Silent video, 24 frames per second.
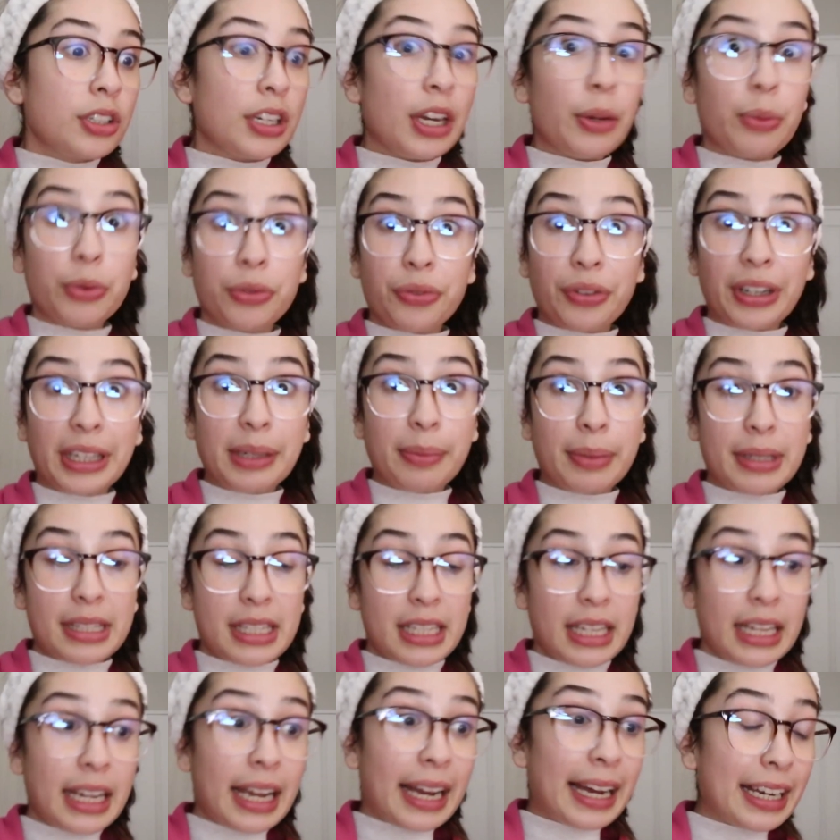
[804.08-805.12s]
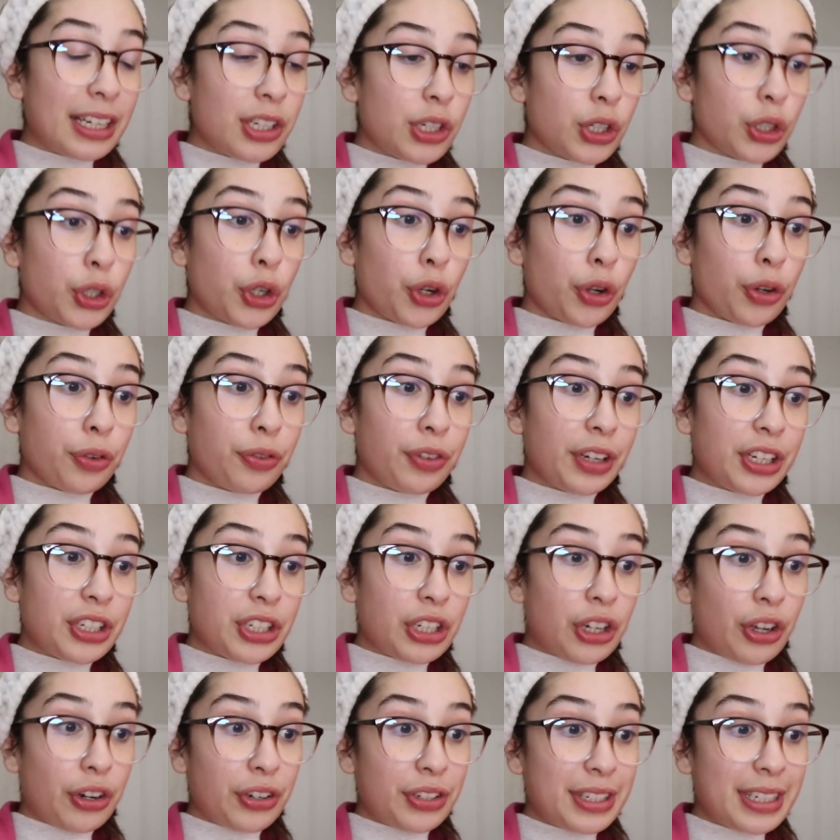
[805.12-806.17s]
Today was really busy. I had to go fetch
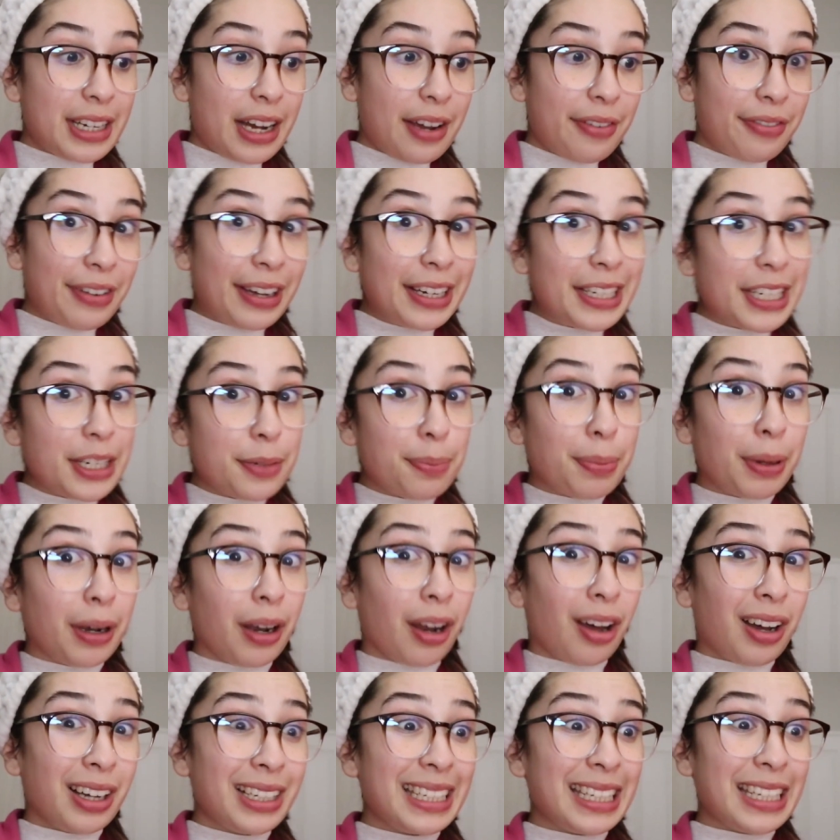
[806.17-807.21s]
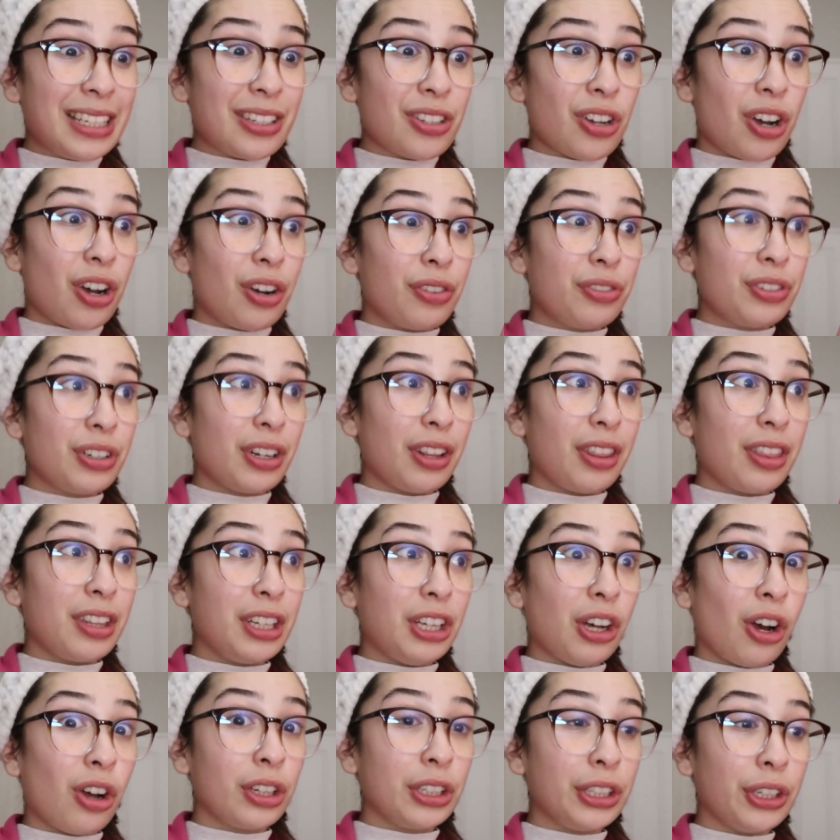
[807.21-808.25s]
a lot of stuff. I did Pilates after the
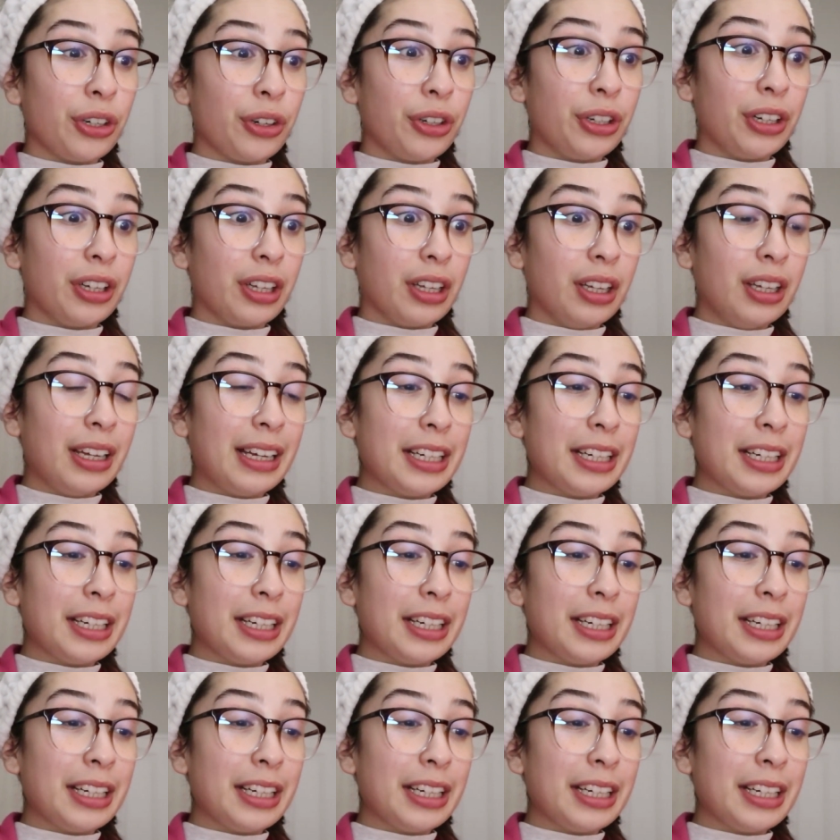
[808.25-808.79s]
hot yoga.